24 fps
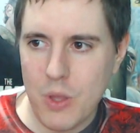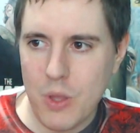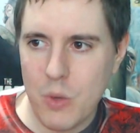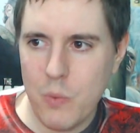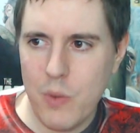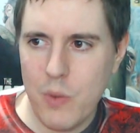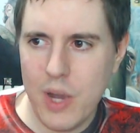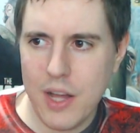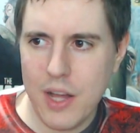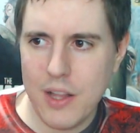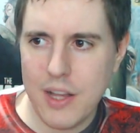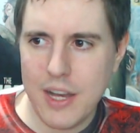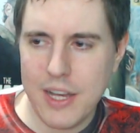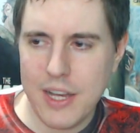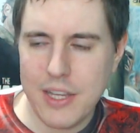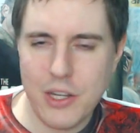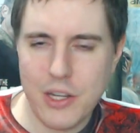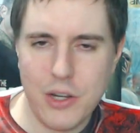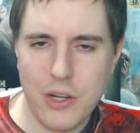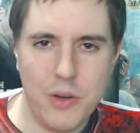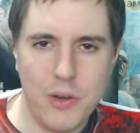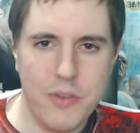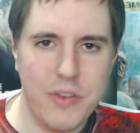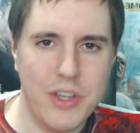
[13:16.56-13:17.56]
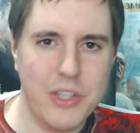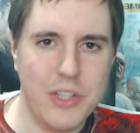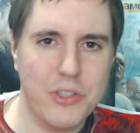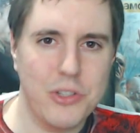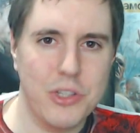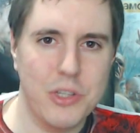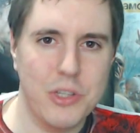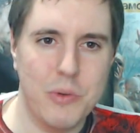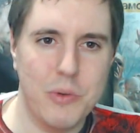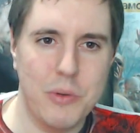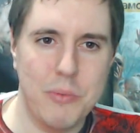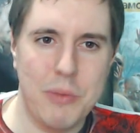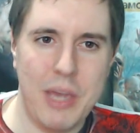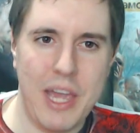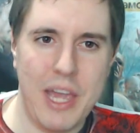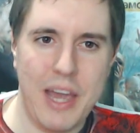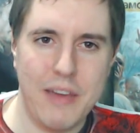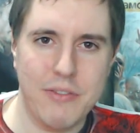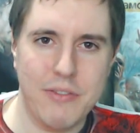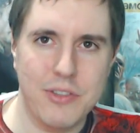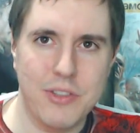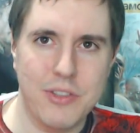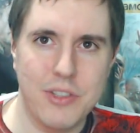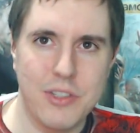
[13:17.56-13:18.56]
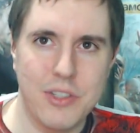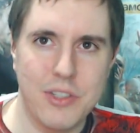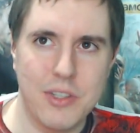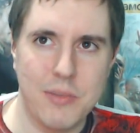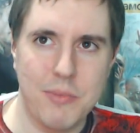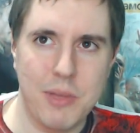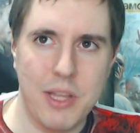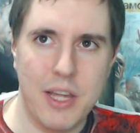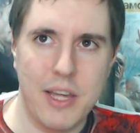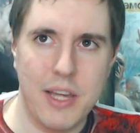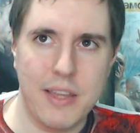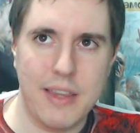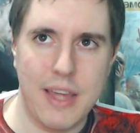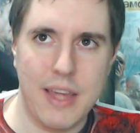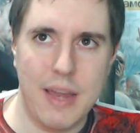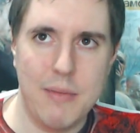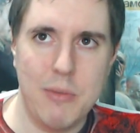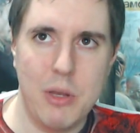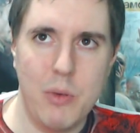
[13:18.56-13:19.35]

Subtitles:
Eventually we may have to see something like that.